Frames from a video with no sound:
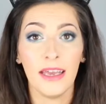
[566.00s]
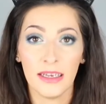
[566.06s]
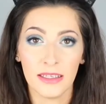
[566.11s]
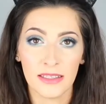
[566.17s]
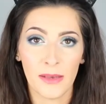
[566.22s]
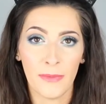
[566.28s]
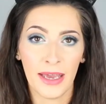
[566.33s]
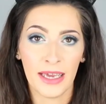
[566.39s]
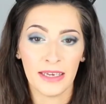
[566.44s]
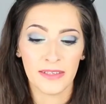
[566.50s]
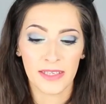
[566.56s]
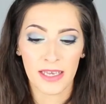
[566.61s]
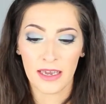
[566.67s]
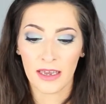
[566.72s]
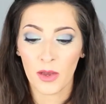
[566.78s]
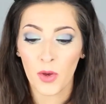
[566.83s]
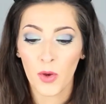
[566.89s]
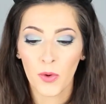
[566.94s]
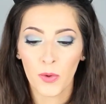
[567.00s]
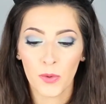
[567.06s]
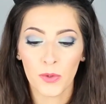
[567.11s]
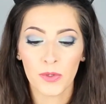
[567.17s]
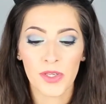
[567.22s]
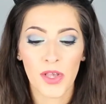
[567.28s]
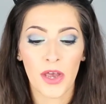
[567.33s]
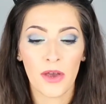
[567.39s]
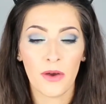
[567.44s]
it's amazing.
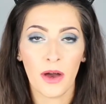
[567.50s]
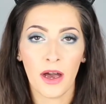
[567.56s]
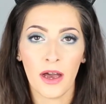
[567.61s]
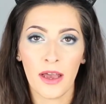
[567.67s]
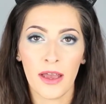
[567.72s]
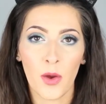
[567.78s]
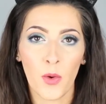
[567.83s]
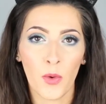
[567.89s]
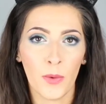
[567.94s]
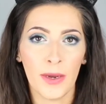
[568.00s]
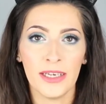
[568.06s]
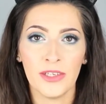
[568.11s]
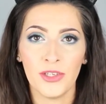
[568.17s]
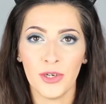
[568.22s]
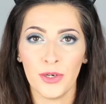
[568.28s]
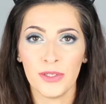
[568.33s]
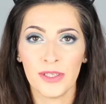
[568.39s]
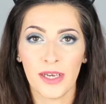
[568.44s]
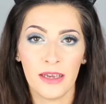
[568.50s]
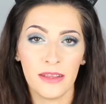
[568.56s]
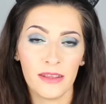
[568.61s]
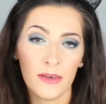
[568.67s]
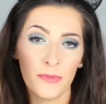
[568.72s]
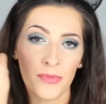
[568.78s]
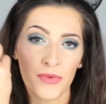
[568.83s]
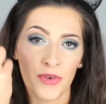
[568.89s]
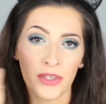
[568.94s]
Also, I always use like
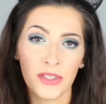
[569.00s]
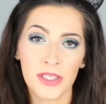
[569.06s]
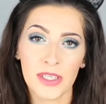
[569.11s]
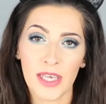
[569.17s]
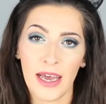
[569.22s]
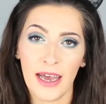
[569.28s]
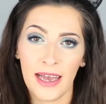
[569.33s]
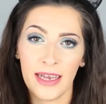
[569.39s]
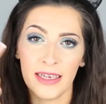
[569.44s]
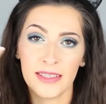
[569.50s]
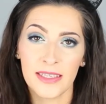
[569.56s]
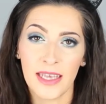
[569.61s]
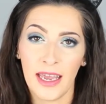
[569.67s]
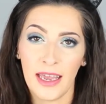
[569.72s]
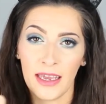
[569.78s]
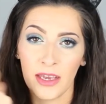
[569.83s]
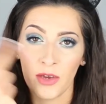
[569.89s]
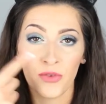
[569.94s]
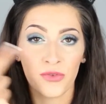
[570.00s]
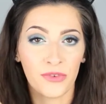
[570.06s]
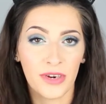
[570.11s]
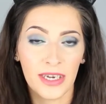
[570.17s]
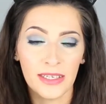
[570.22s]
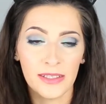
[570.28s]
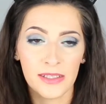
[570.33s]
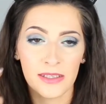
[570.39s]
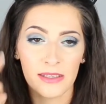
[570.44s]
the bronzer as a
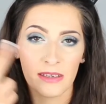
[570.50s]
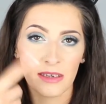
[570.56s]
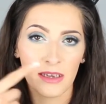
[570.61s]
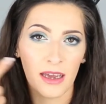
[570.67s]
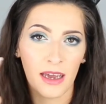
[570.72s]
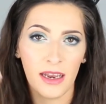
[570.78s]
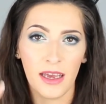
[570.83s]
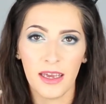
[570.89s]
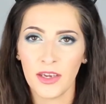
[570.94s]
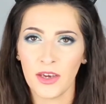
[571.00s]
crease colour.